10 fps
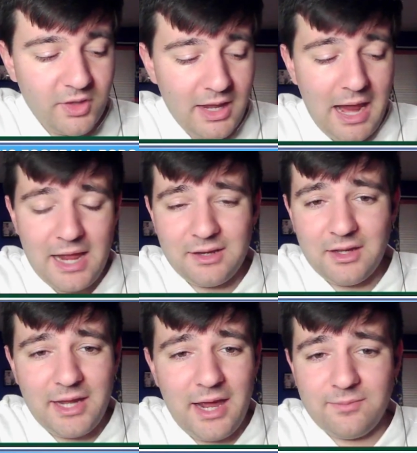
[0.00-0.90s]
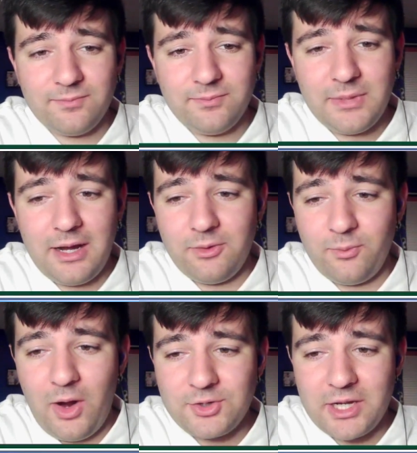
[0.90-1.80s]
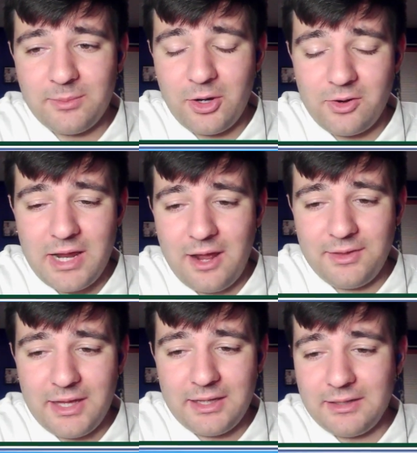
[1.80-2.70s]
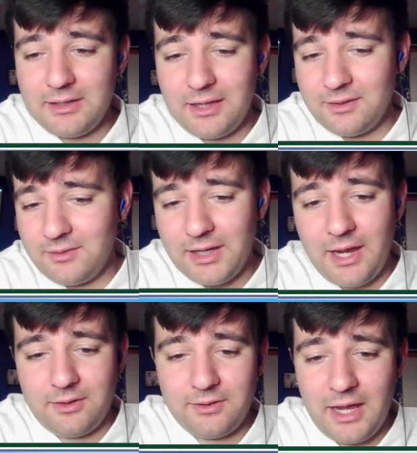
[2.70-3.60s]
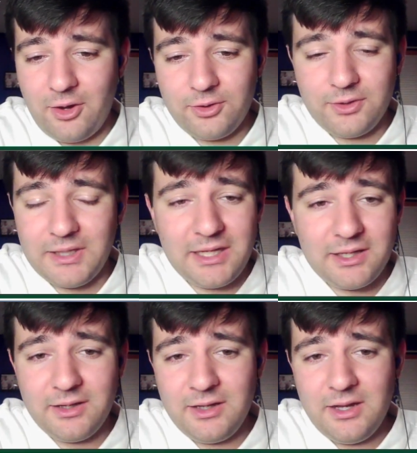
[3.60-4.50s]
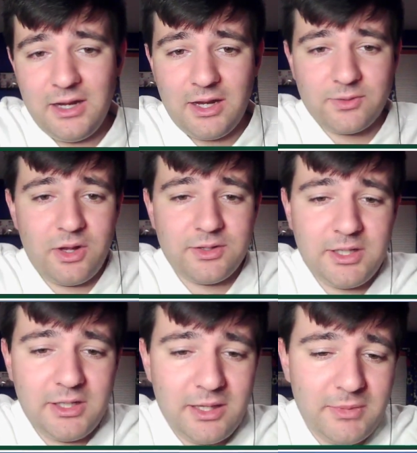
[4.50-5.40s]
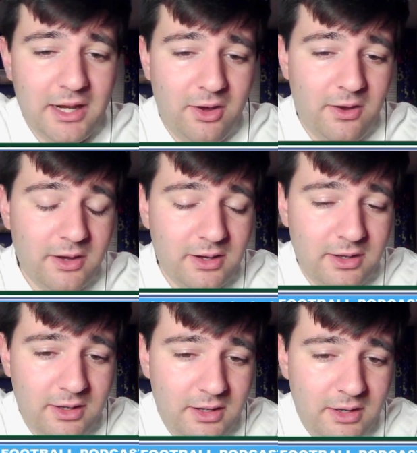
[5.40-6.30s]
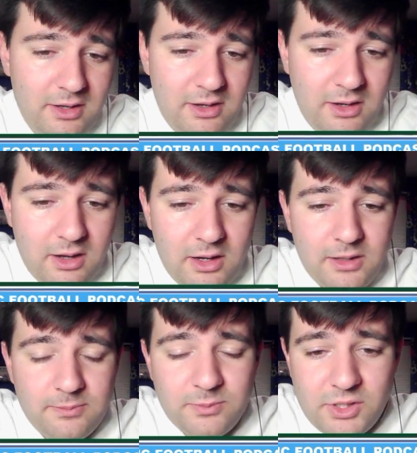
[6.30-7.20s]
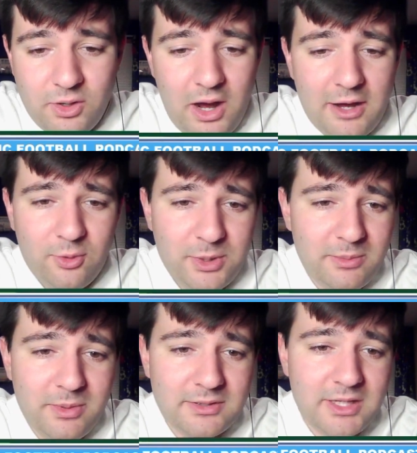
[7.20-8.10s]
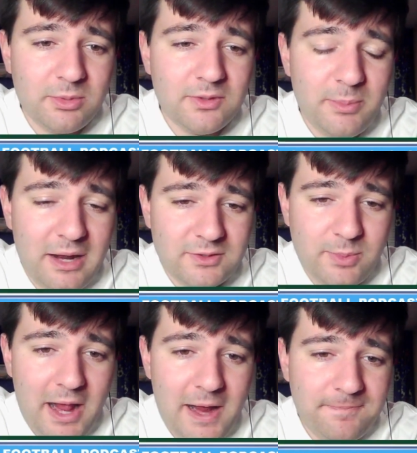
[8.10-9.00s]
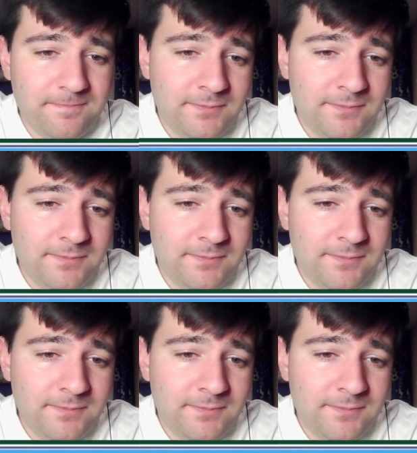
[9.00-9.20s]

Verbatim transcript: And uh, again, you know, watching him go down, that, that again, that hurt the league as well, seeing him get hurt. Um, so I hope he is able to bounce back.